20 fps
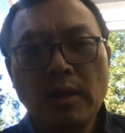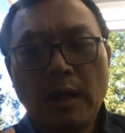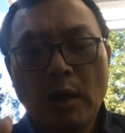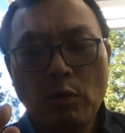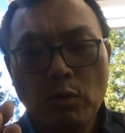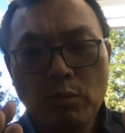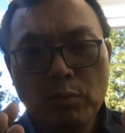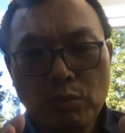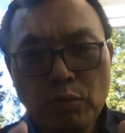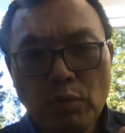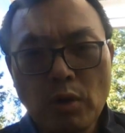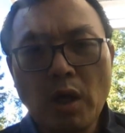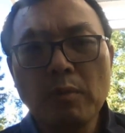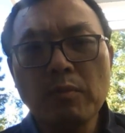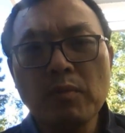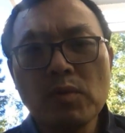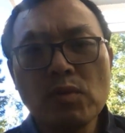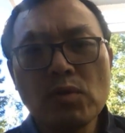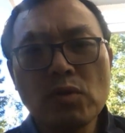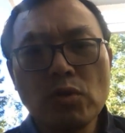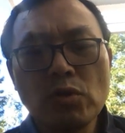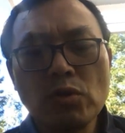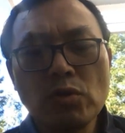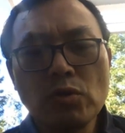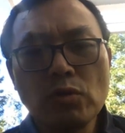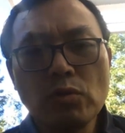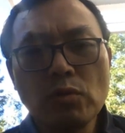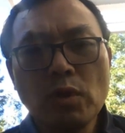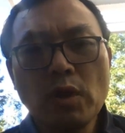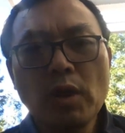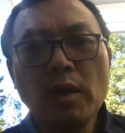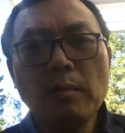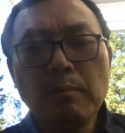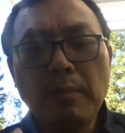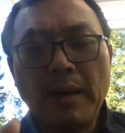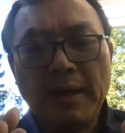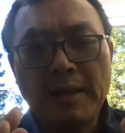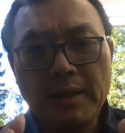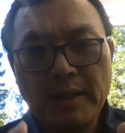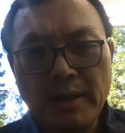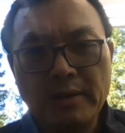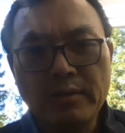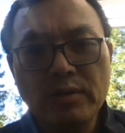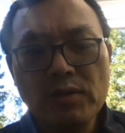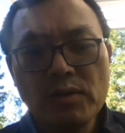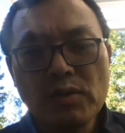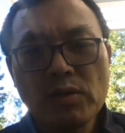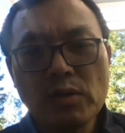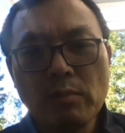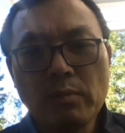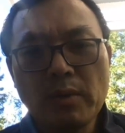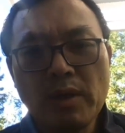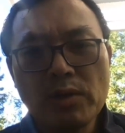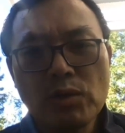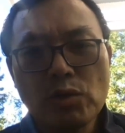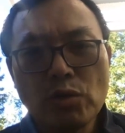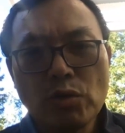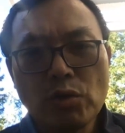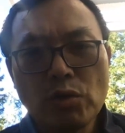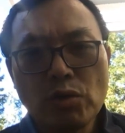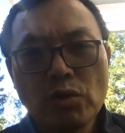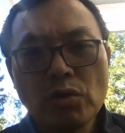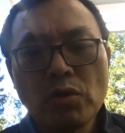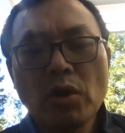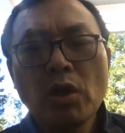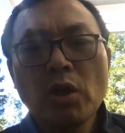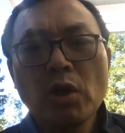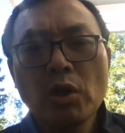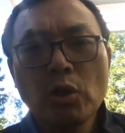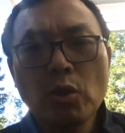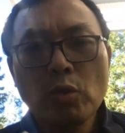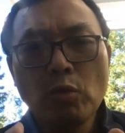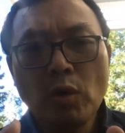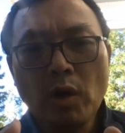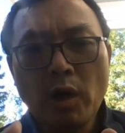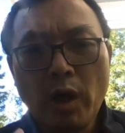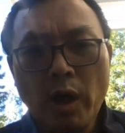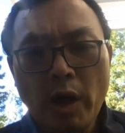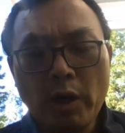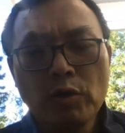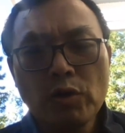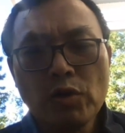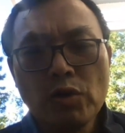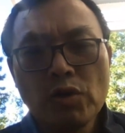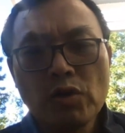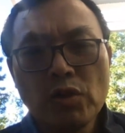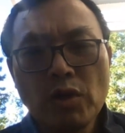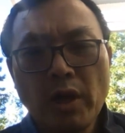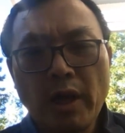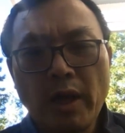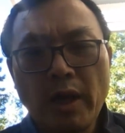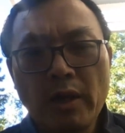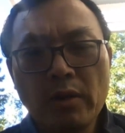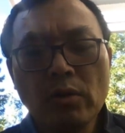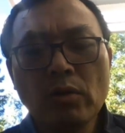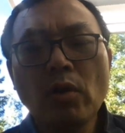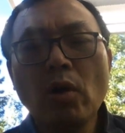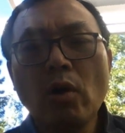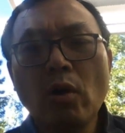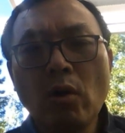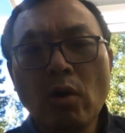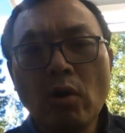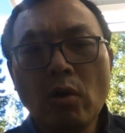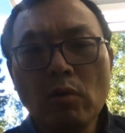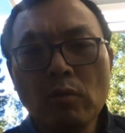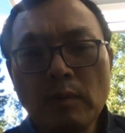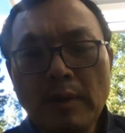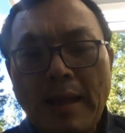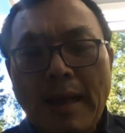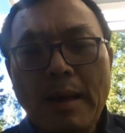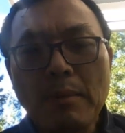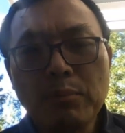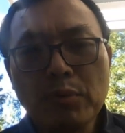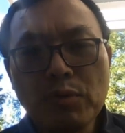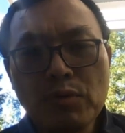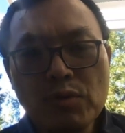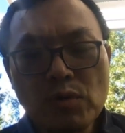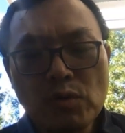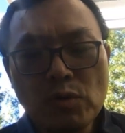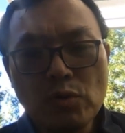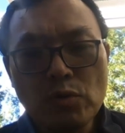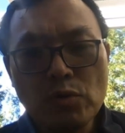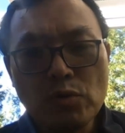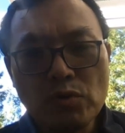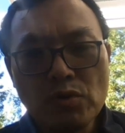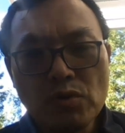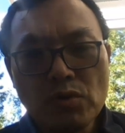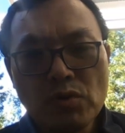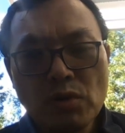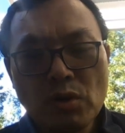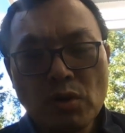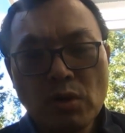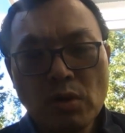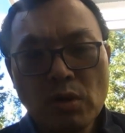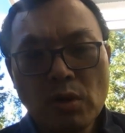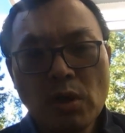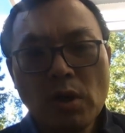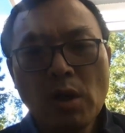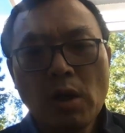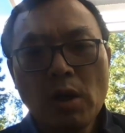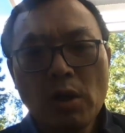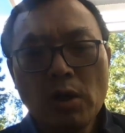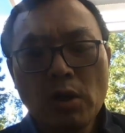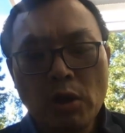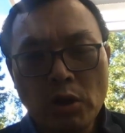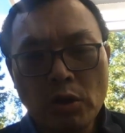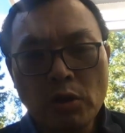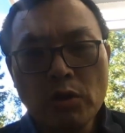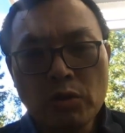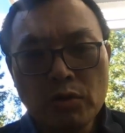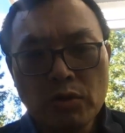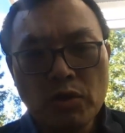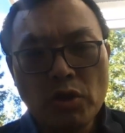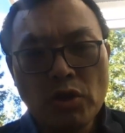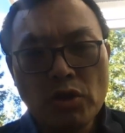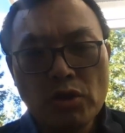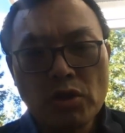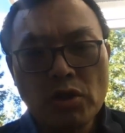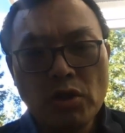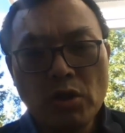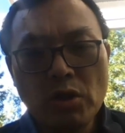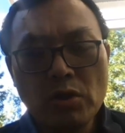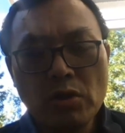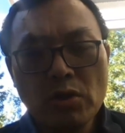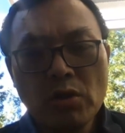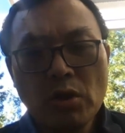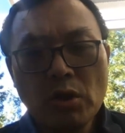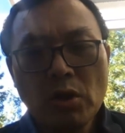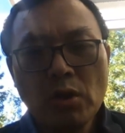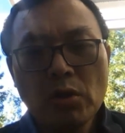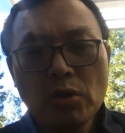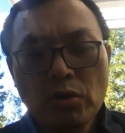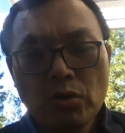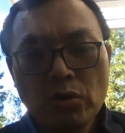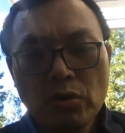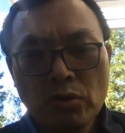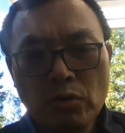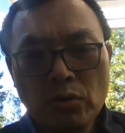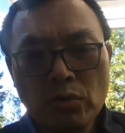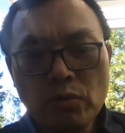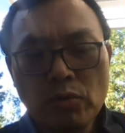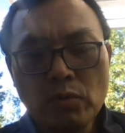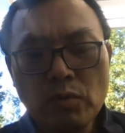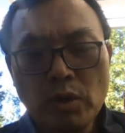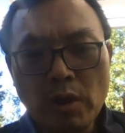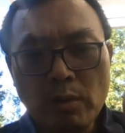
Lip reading: I will promise you by the end of the semester, you will understand all lab procedures in addition to